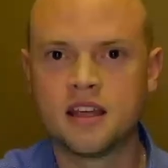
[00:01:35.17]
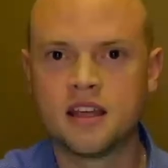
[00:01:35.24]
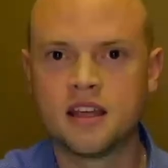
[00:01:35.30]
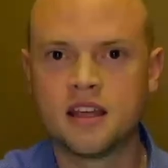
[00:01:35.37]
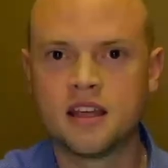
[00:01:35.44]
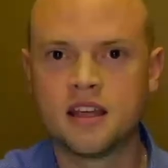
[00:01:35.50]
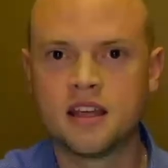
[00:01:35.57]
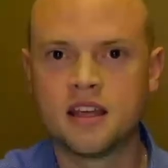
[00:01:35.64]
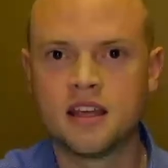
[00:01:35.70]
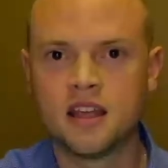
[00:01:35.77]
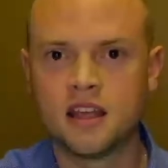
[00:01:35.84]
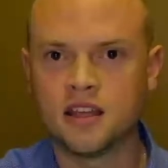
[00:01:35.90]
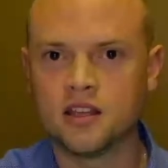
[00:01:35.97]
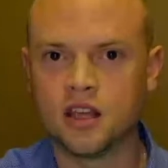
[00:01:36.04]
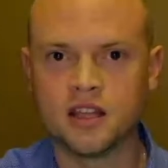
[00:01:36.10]
And
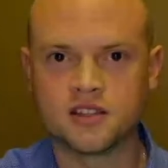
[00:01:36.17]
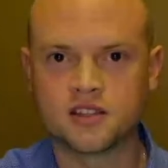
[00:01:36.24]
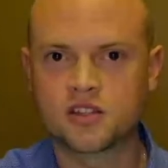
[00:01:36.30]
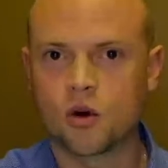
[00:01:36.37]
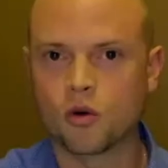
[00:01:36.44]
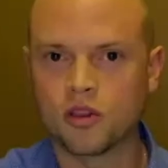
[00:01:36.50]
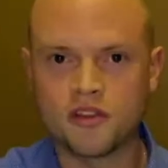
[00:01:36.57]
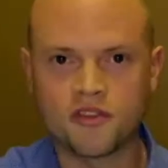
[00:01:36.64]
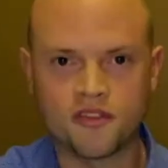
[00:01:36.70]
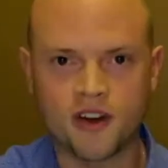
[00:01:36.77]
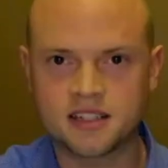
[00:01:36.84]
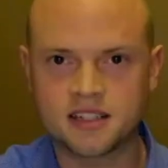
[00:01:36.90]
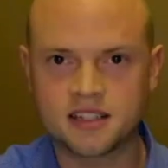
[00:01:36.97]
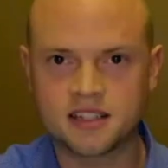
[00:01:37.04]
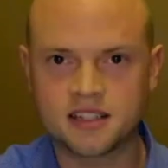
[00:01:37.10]
it's totally
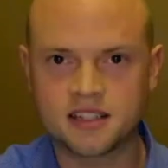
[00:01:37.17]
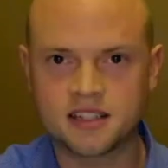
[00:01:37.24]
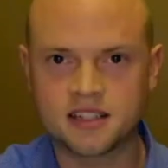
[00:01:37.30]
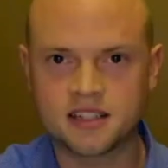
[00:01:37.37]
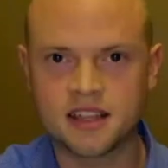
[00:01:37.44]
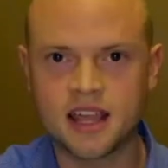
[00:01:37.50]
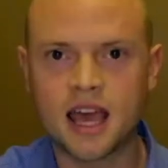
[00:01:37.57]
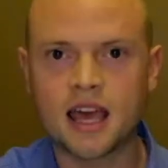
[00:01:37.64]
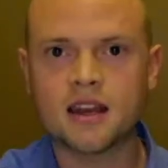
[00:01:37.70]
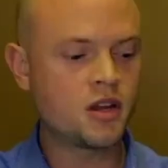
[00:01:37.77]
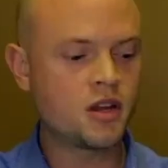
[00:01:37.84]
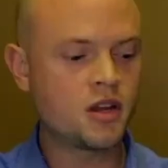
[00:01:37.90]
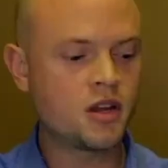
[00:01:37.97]
fine to listen to that.